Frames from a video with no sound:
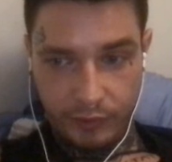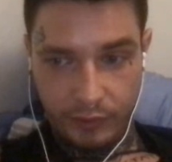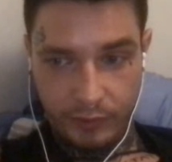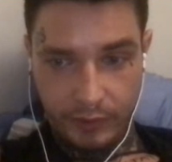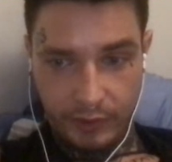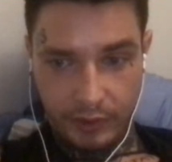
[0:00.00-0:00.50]

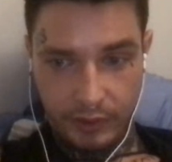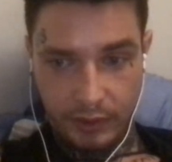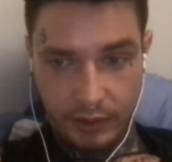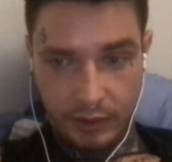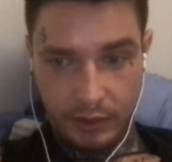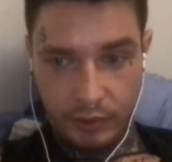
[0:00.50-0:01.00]
them that
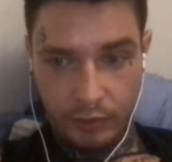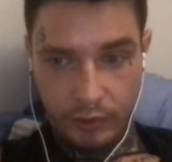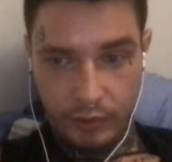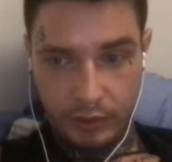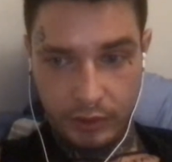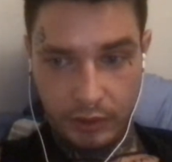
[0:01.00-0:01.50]
they were a
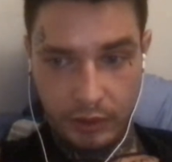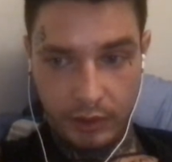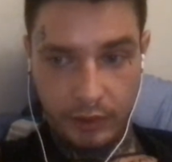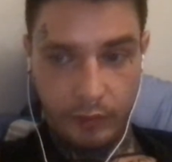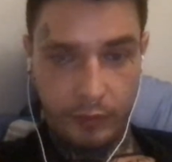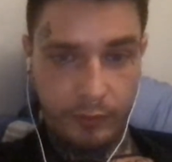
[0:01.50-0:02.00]
target, they
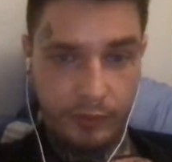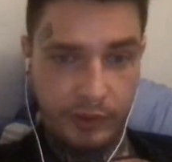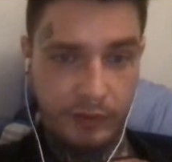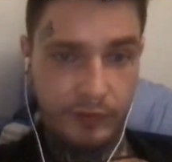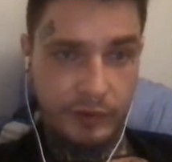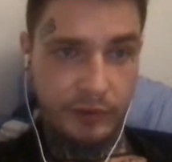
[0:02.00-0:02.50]
wouldn't believe us.